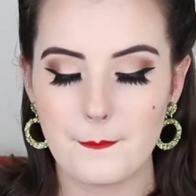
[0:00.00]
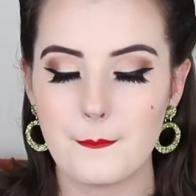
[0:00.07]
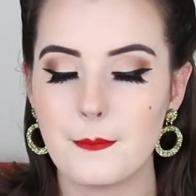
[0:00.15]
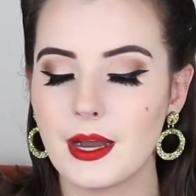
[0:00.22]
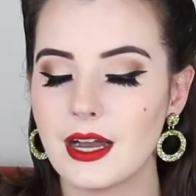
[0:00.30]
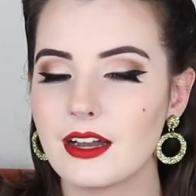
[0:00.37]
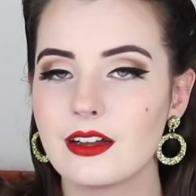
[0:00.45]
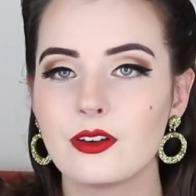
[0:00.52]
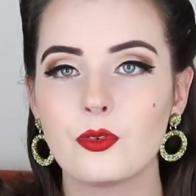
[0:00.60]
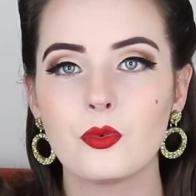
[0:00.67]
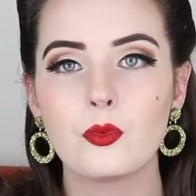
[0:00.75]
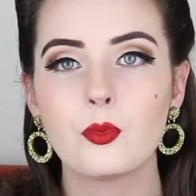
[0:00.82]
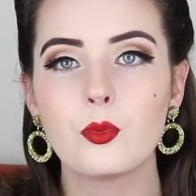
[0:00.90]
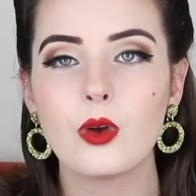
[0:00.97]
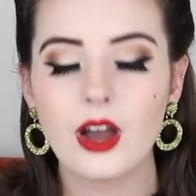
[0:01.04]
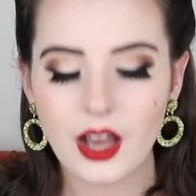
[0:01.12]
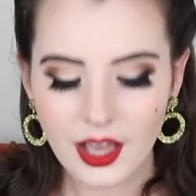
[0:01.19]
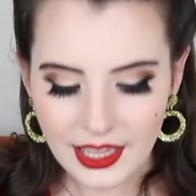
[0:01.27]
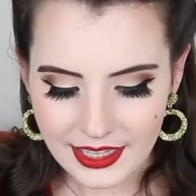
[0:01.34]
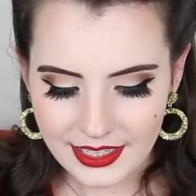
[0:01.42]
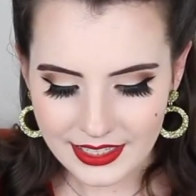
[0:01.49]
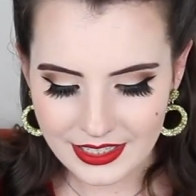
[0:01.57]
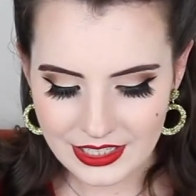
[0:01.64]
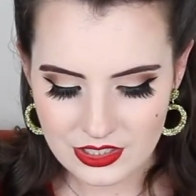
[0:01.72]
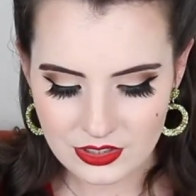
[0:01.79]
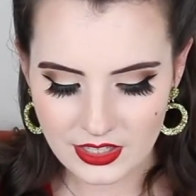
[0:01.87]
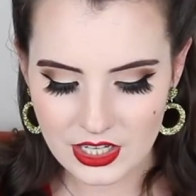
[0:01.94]
But
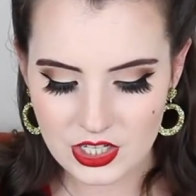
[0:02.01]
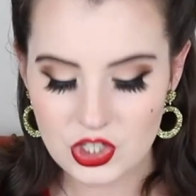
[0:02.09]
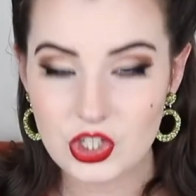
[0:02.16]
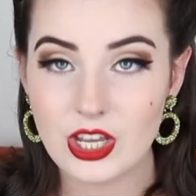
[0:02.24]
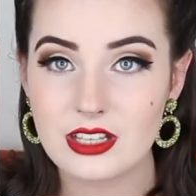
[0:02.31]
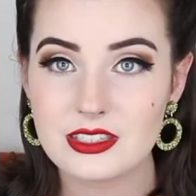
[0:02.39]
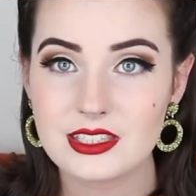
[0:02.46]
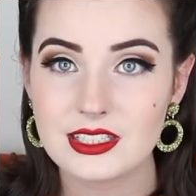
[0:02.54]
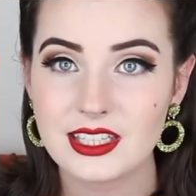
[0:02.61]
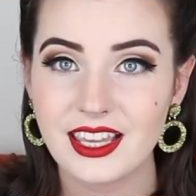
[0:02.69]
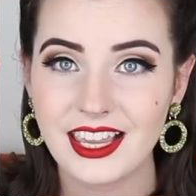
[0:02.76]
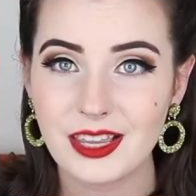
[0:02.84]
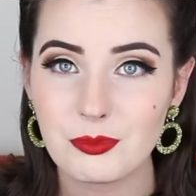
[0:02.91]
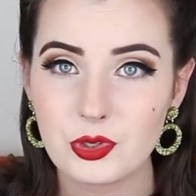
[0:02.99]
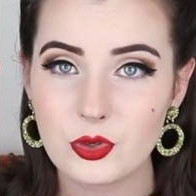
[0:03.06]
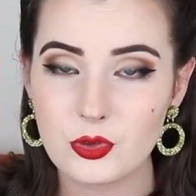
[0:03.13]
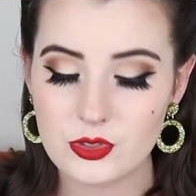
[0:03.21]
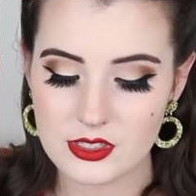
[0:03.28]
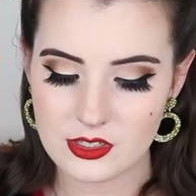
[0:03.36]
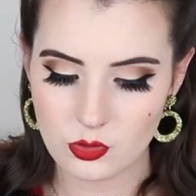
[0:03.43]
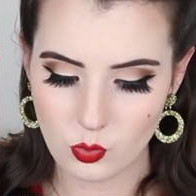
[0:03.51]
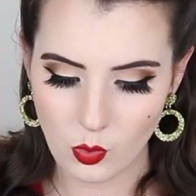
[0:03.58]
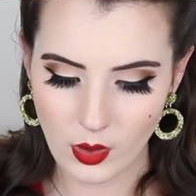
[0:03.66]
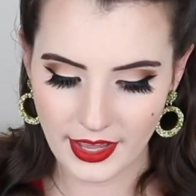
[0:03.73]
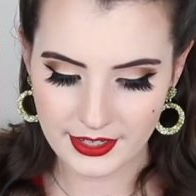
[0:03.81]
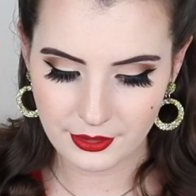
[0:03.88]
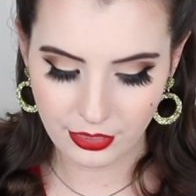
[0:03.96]
why do they just keep using
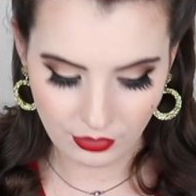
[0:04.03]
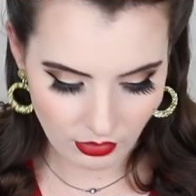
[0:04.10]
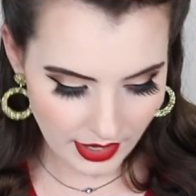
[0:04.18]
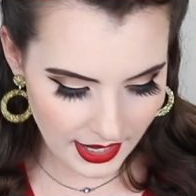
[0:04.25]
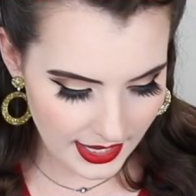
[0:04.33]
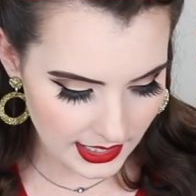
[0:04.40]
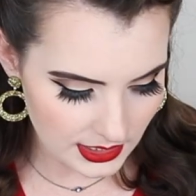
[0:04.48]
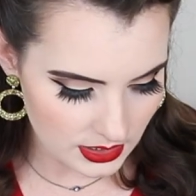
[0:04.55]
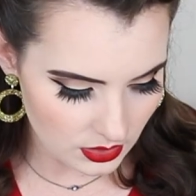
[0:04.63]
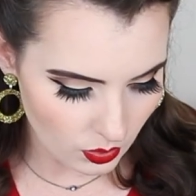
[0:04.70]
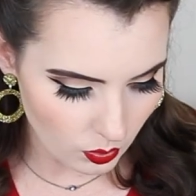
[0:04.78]
white thread?